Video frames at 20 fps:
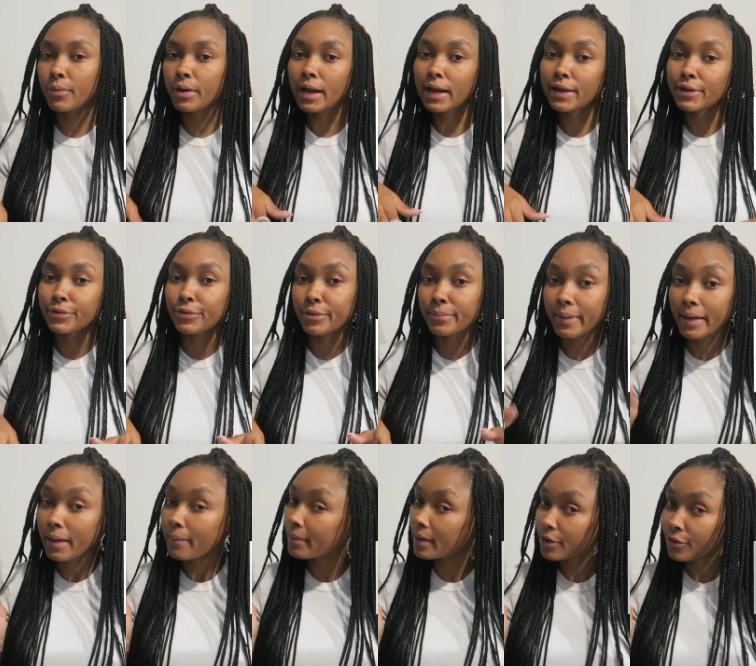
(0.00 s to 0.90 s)
what I can do to
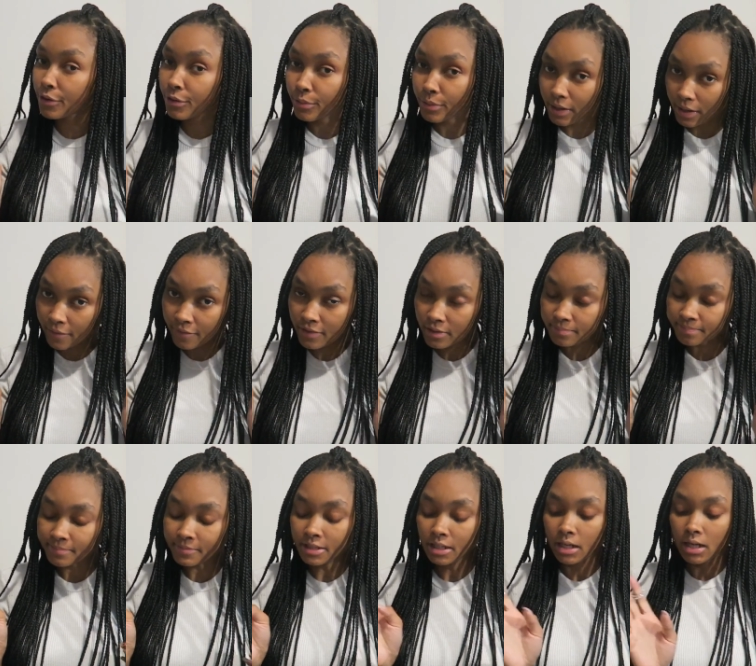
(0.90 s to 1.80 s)
make it better or whatever.
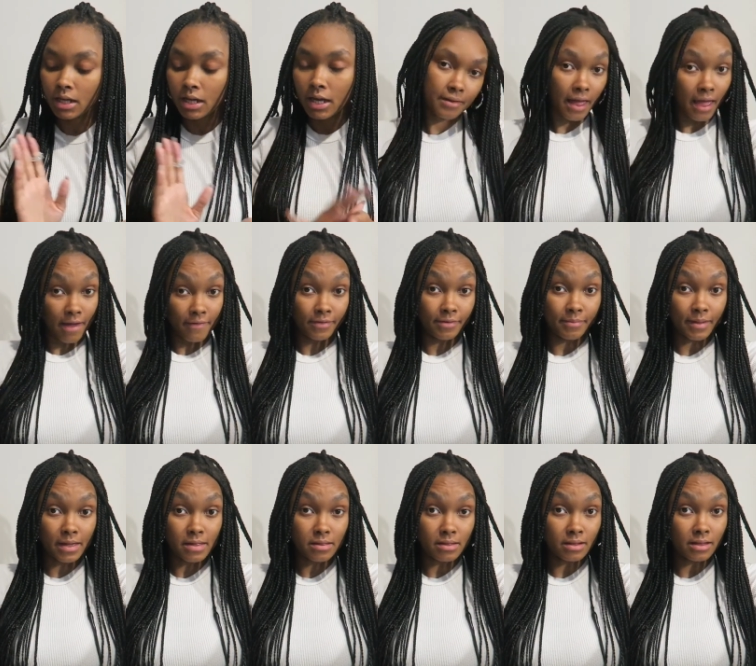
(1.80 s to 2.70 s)
Have an
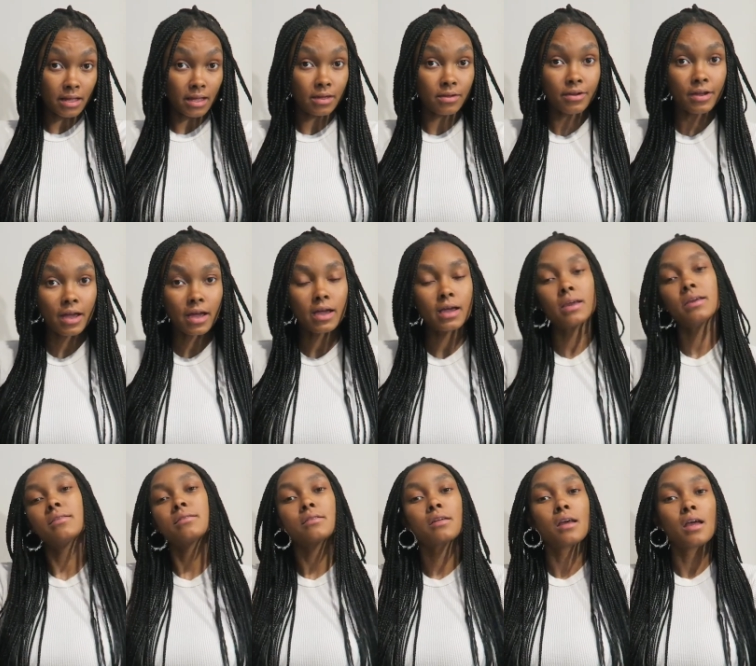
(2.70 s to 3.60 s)
amazing day, you
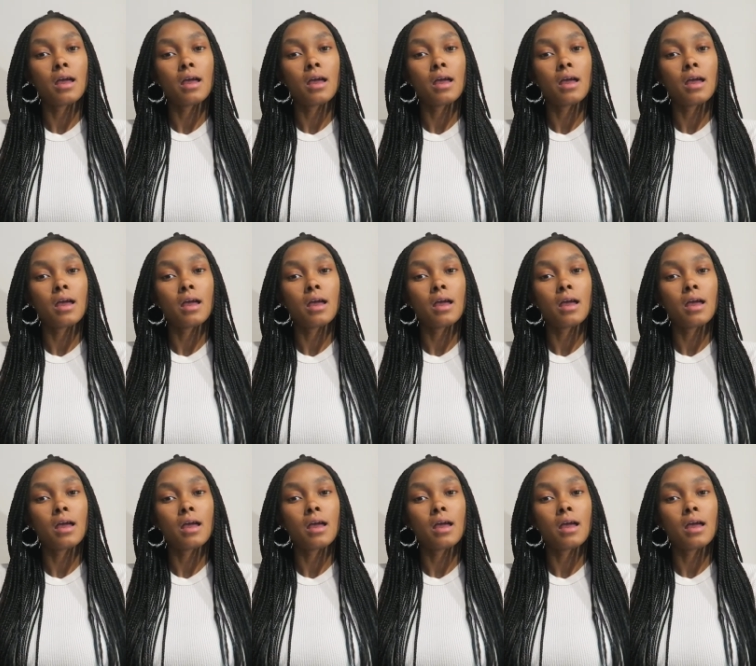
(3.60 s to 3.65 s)
guys.